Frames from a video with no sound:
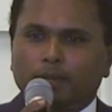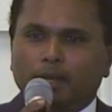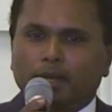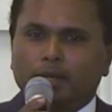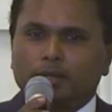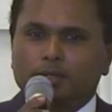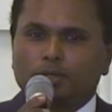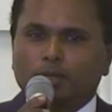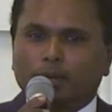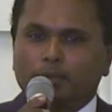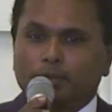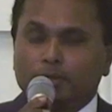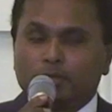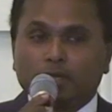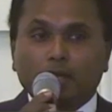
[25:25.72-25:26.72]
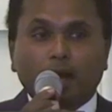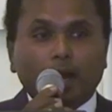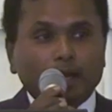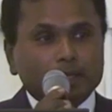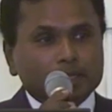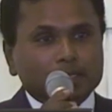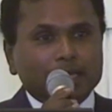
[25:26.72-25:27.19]
And so I'm using
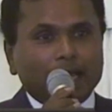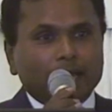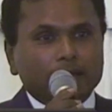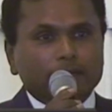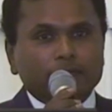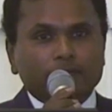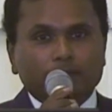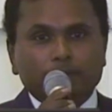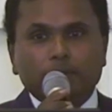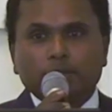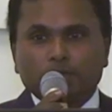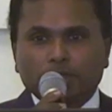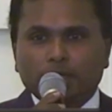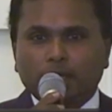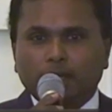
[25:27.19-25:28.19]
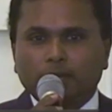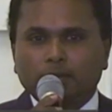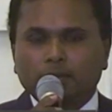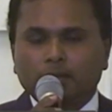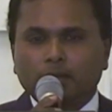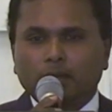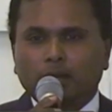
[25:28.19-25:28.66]
all the talent from Michigan.
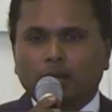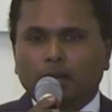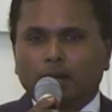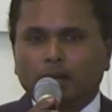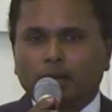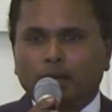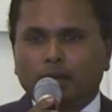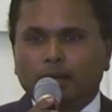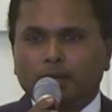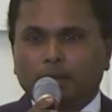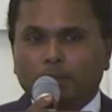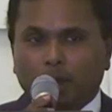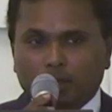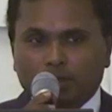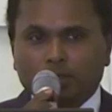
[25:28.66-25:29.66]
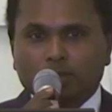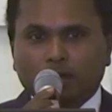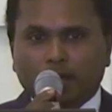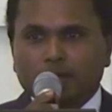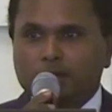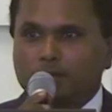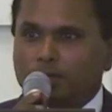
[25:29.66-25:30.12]
And I'm also
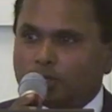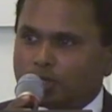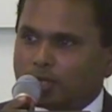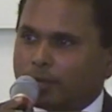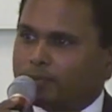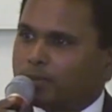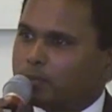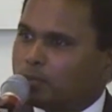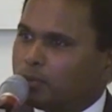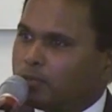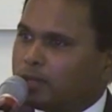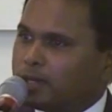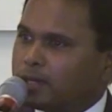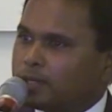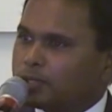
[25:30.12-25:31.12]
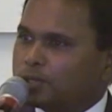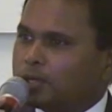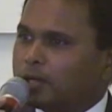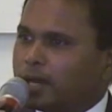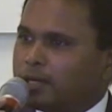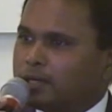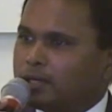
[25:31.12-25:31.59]
trying to disrupt the movie
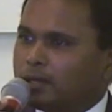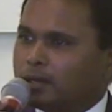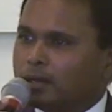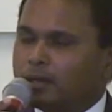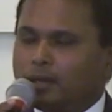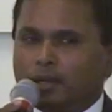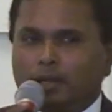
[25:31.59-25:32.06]
industry right here.